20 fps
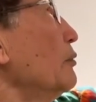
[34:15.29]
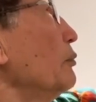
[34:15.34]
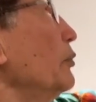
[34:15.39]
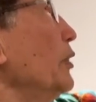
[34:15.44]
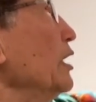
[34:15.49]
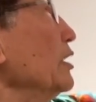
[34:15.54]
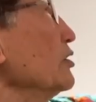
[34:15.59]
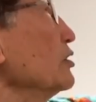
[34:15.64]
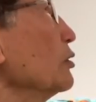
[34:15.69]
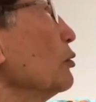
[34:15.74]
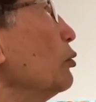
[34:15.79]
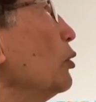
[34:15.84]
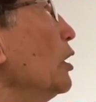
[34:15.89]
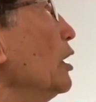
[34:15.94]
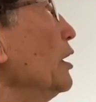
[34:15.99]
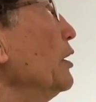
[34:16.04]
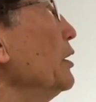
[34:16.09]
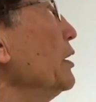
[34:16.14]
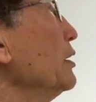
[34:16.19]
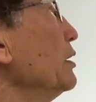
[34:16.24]
Makes the
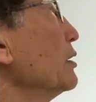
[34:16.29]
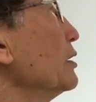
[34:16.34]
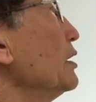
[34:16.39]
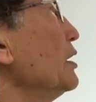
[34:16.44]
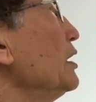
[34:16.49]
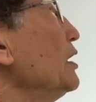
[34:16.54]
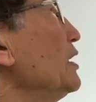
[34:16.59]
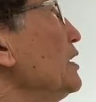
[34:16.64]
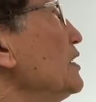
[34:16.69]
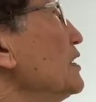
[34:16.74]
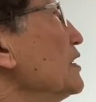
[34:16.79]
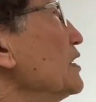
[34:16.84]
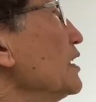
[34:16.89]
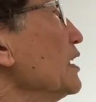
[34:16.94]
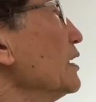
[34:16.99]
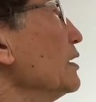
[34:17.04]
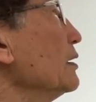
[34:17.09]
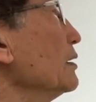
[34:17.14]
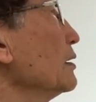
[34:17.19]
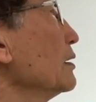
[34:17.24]
wiring
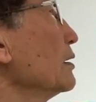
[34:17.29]
easier.